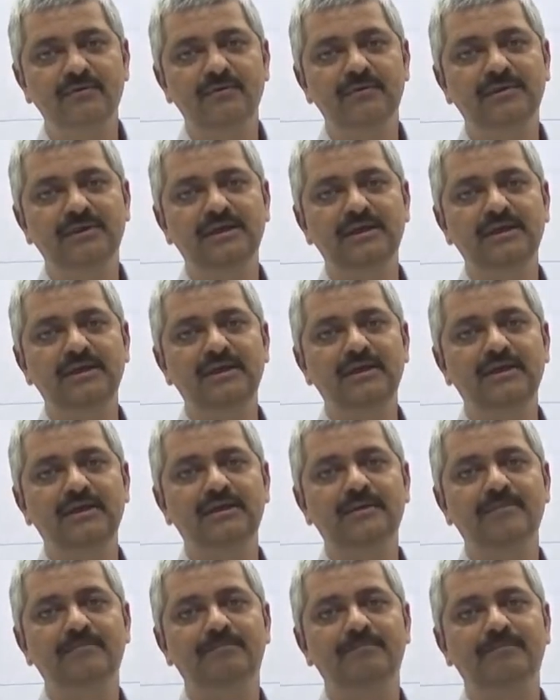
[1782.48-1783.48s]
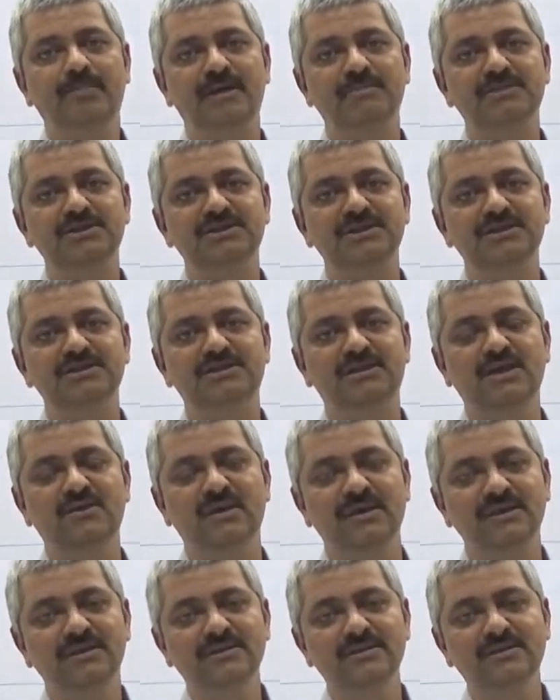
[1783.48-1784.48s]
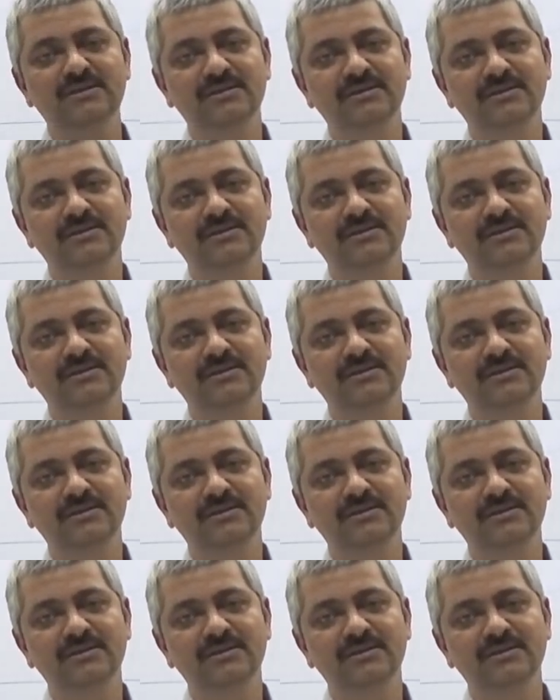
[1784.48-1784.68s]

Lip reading: the permission is given